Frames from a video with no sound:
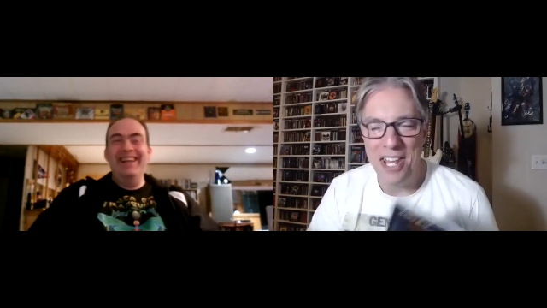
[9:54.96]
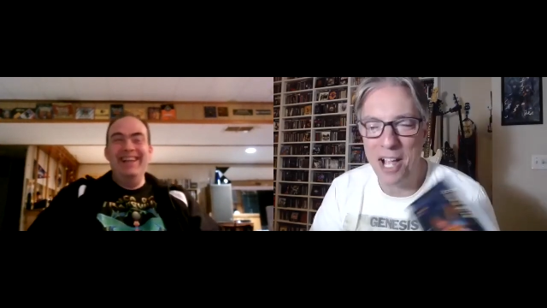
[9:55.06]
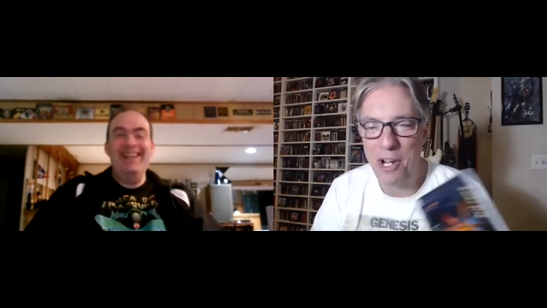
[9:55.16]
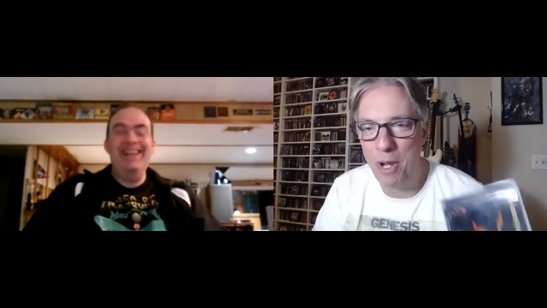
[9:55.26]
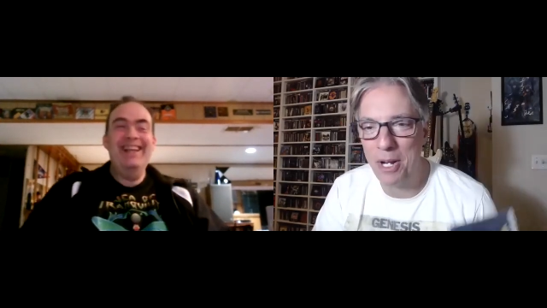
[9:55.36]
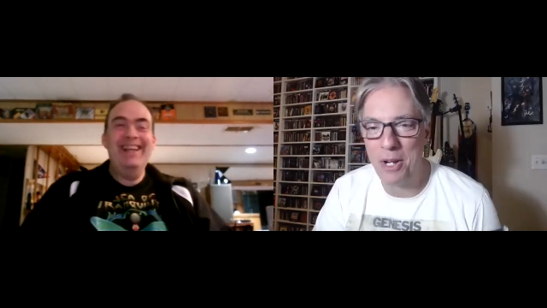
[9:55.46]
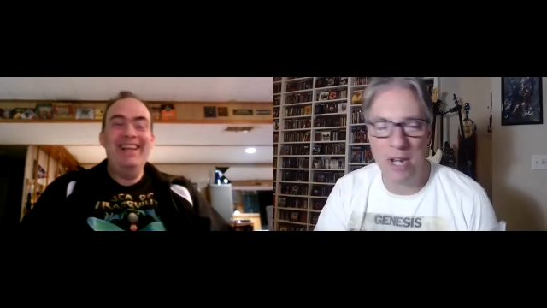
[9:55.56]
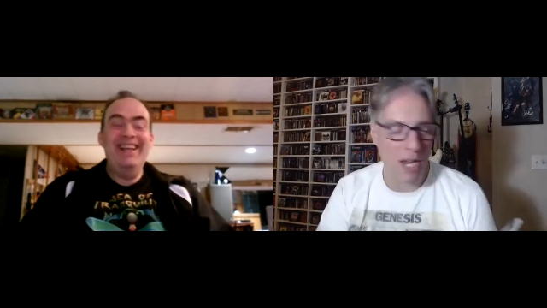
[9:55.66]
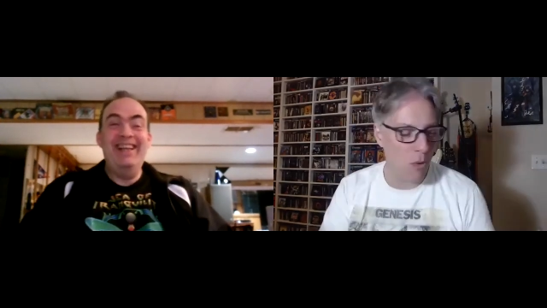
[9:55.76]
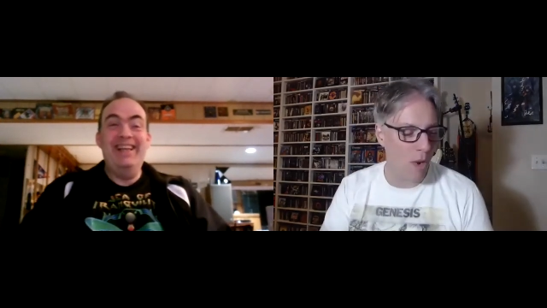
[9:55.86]
Speaker 1: not quite
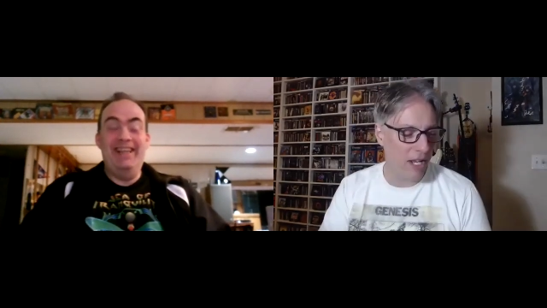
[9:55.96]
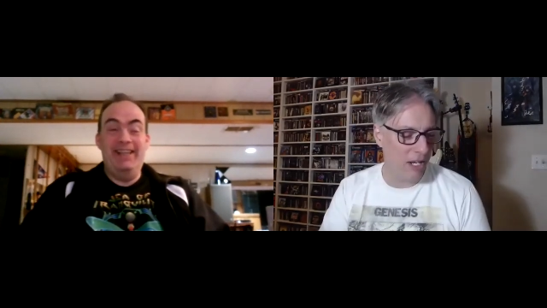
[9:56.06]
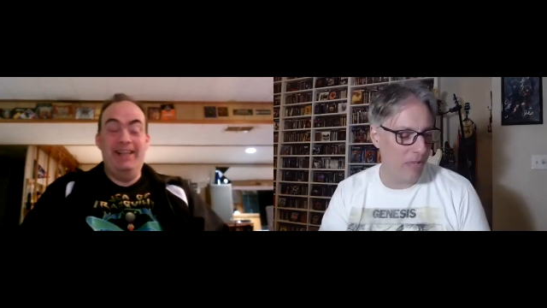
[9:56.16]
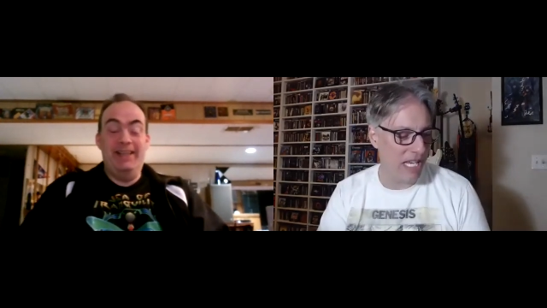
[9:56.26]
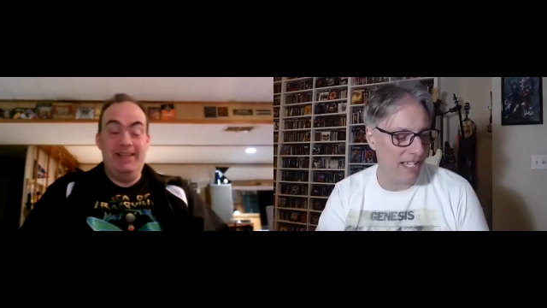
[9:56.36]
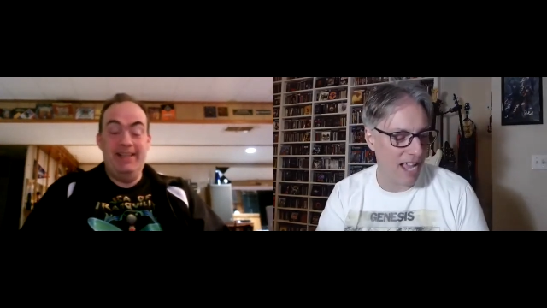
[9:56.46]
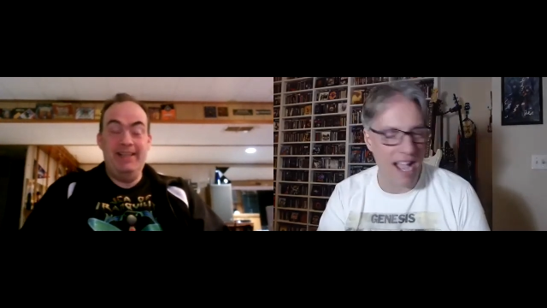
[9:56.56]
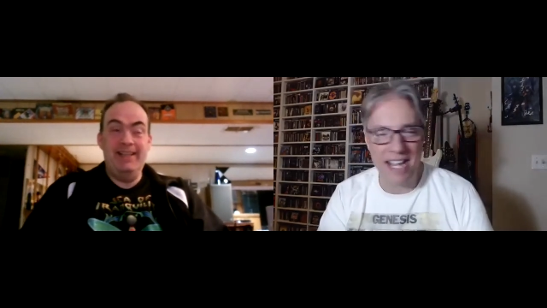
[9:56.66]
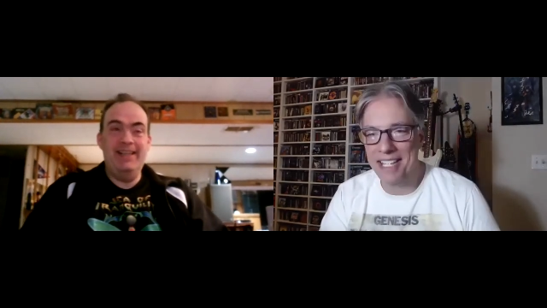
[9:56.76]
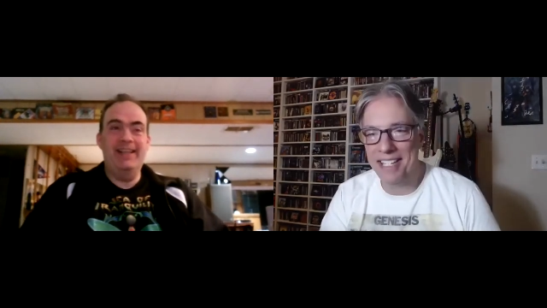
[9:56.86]
not quite going to be as
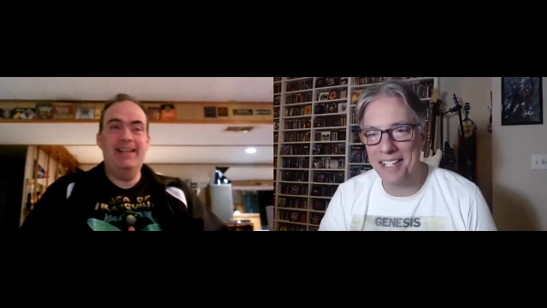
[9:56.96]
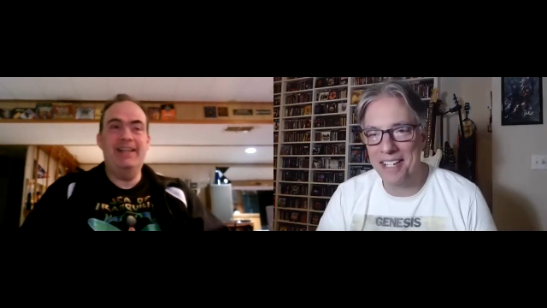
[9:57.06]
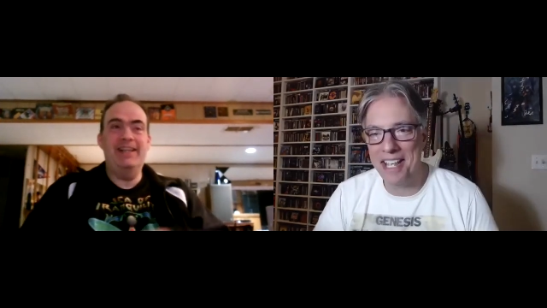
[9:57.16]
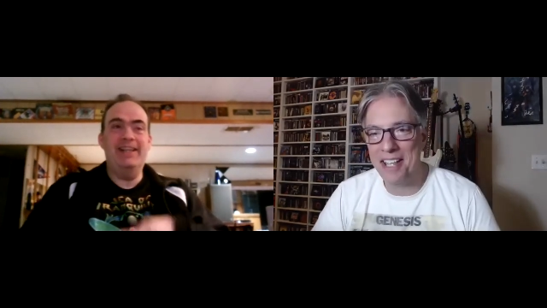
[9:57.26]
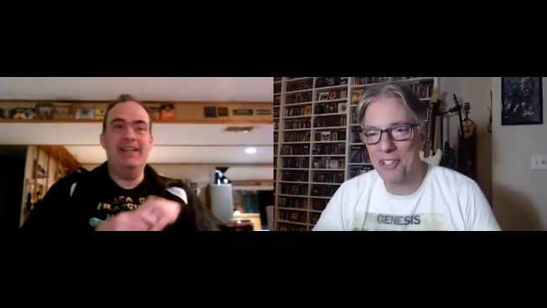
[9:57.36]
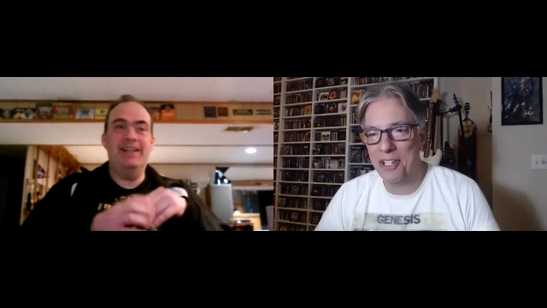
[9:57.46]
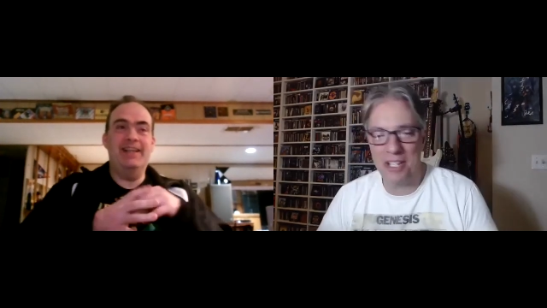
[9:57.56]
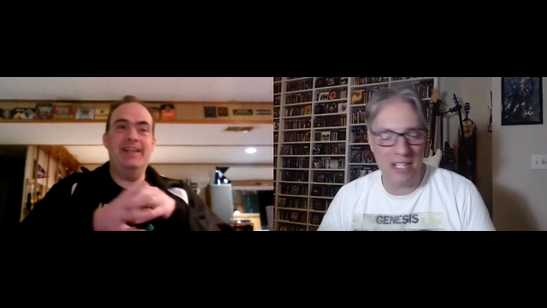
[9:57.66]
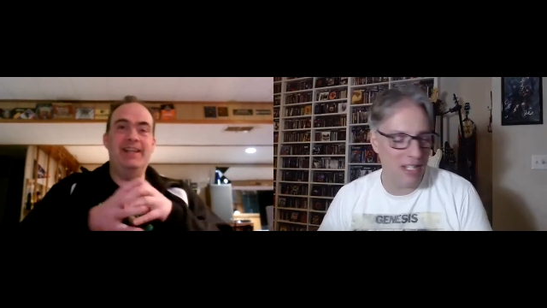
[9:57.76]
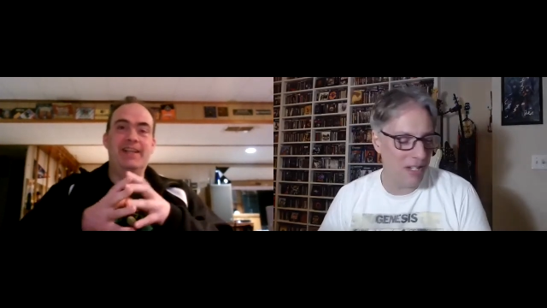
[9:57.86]
high as uh, as
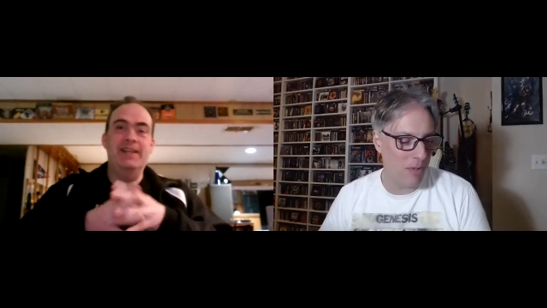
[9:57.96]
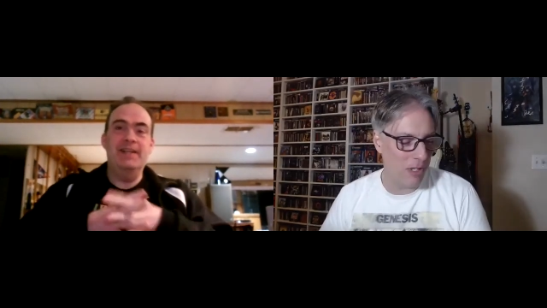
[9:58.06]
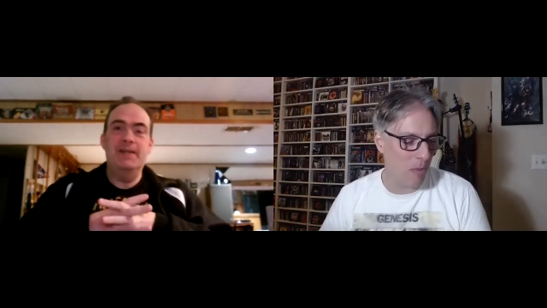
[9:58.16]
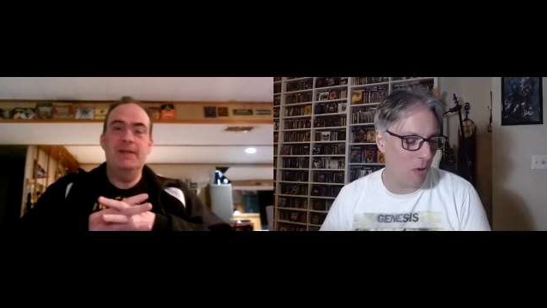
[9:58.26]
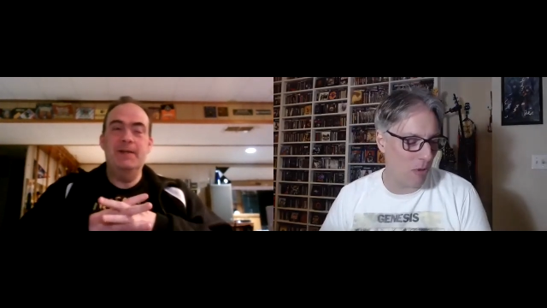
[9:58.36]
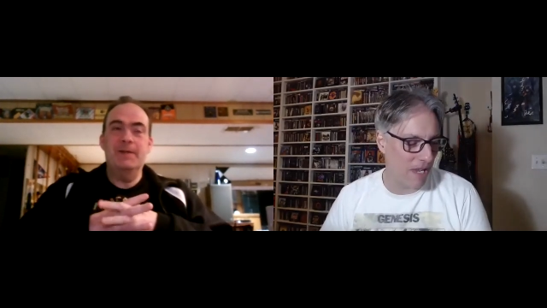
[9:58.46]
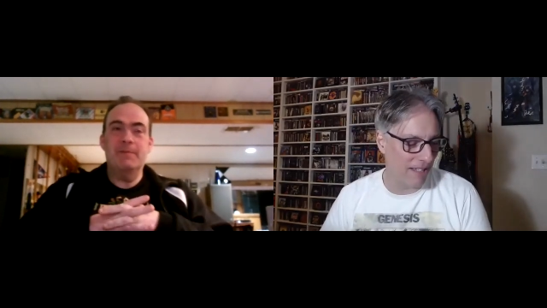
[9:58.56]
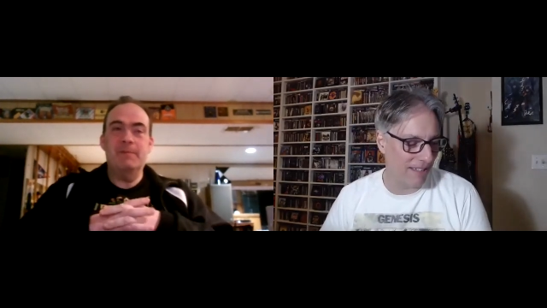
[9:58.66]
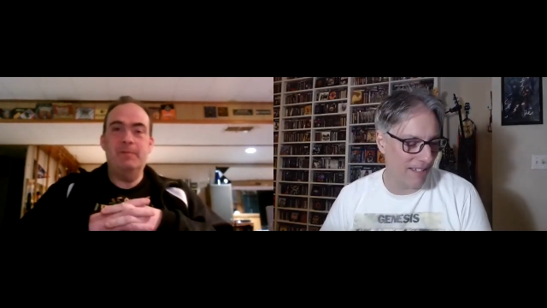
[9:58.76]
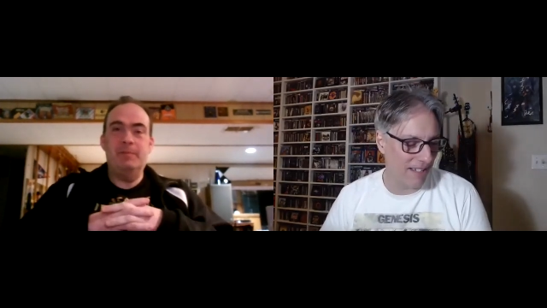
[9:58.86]
uh, we spoke
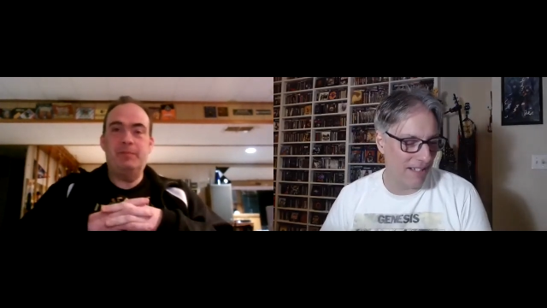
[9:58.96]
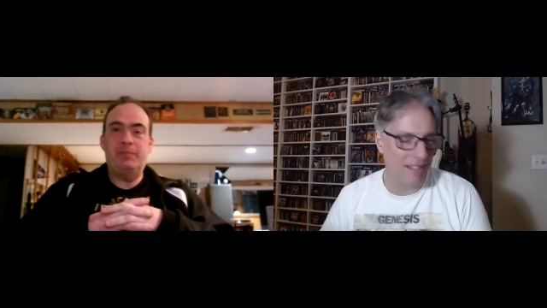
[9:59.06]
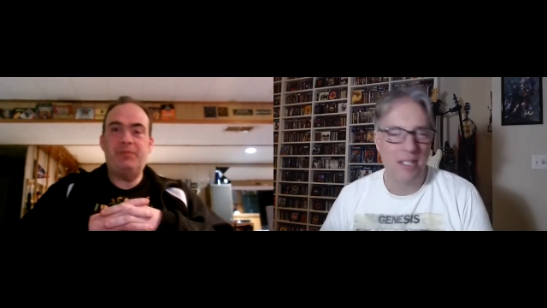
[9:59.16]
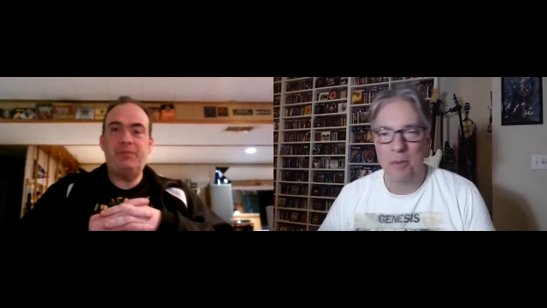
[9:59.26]
about uh,